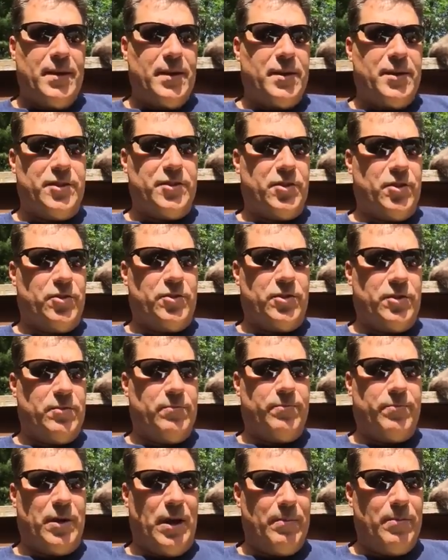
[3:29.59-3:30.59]
because there's
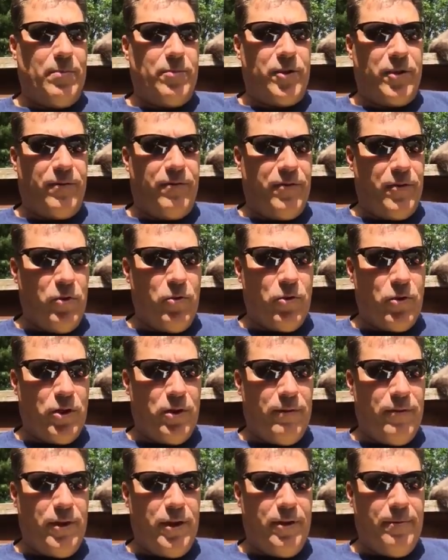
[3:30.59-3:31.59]
probably fewer
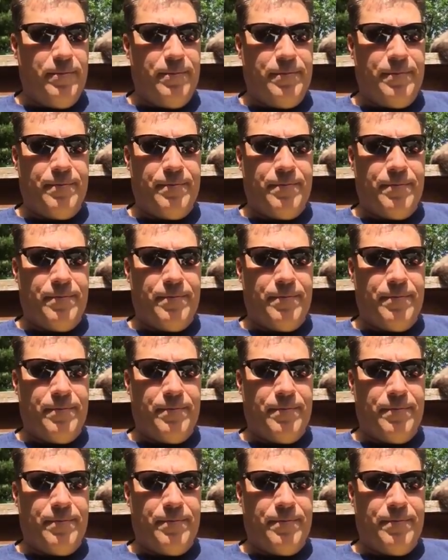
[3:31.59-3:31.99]
of them.